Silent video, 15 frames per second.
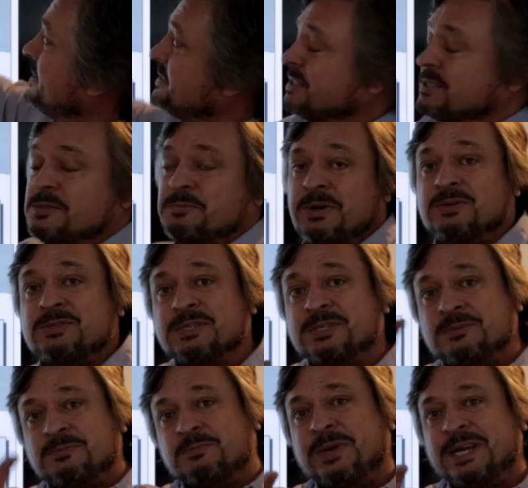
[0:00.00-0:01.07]
because it's supposed
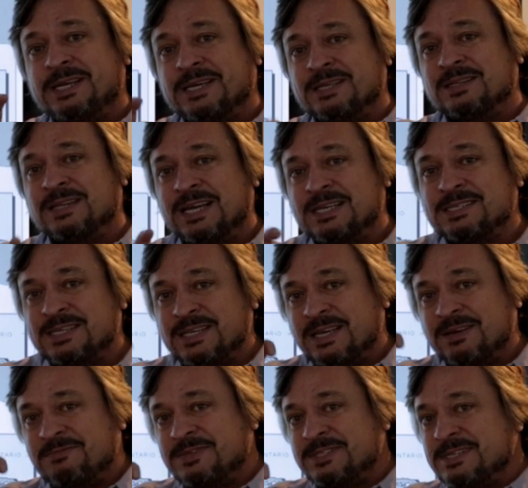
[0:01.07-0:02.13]
to make it less
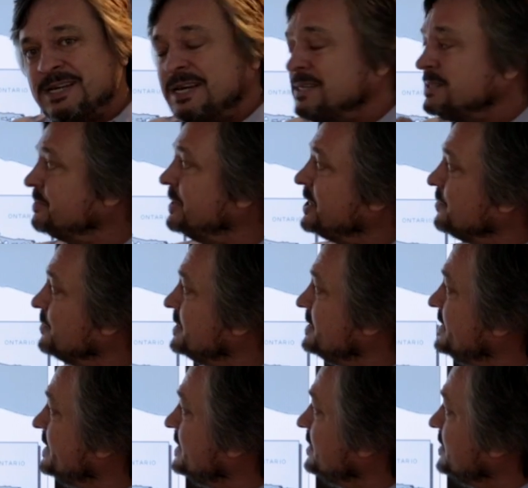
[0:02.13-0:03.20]
emphasized, make it
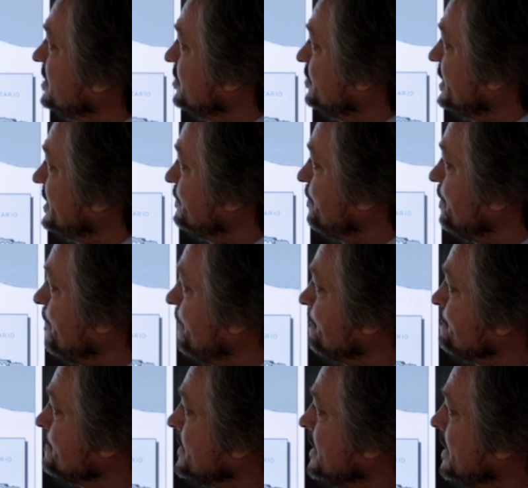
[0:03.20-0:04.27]
recede a little bit.
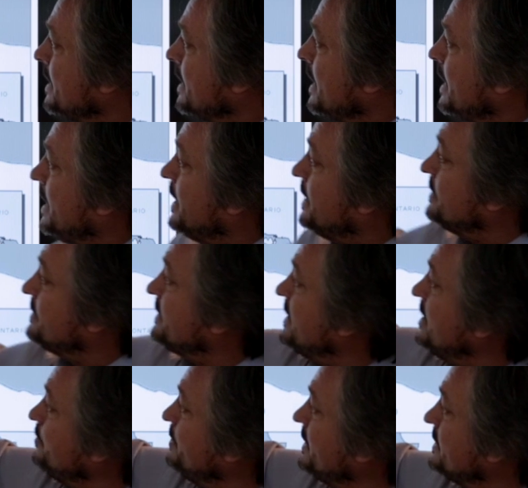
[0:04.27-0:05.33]
And to
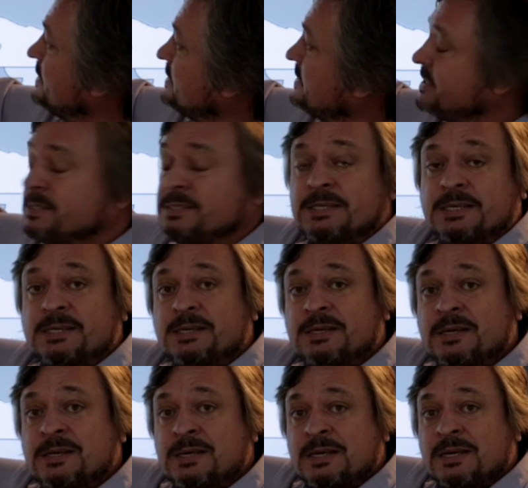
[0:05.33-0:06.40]
keep it consistent,
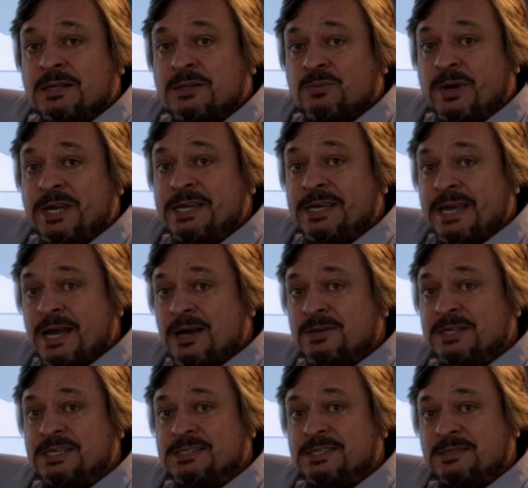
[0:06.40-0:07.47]
Wayne
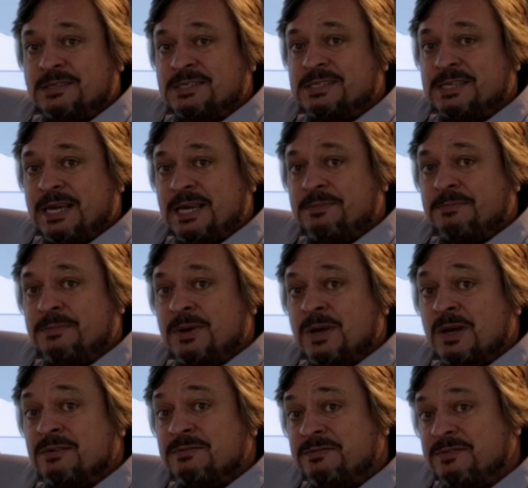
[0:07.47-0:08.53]
County is in the same
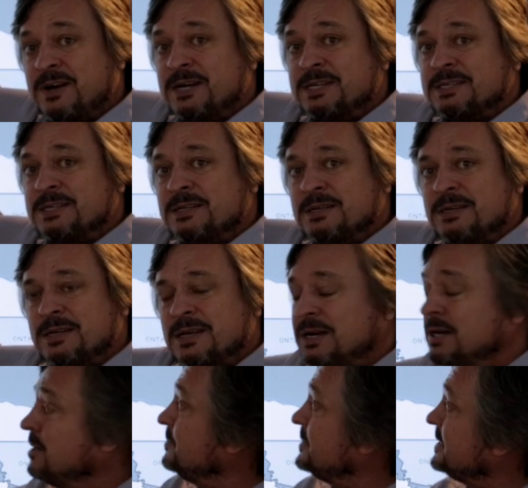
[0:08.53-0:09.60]
font
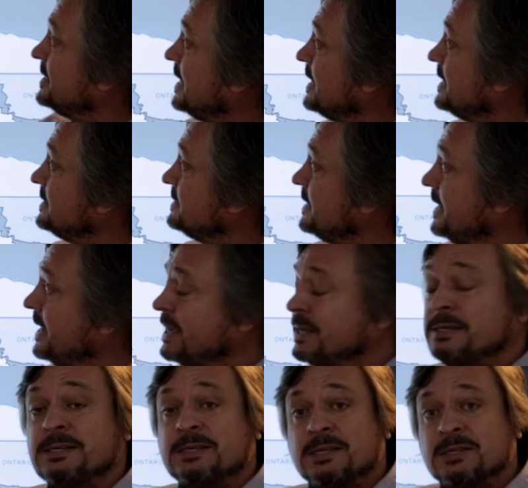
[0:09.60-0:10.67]
um, size
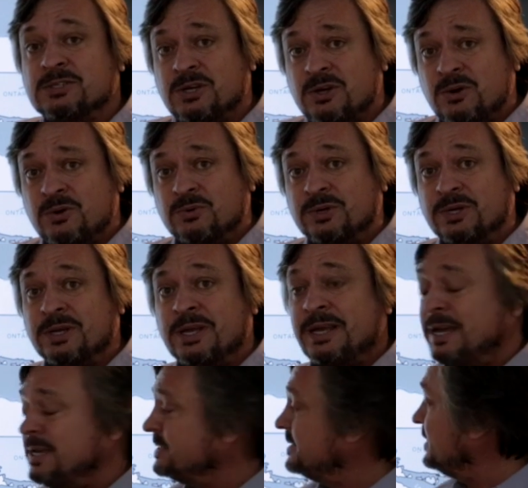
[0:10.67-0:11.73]
and tone
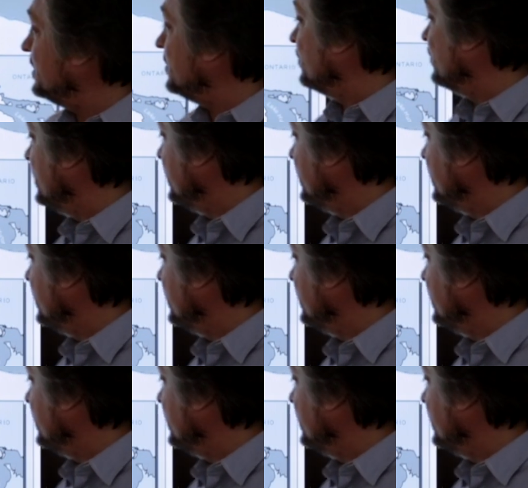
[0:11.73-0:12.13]
as the other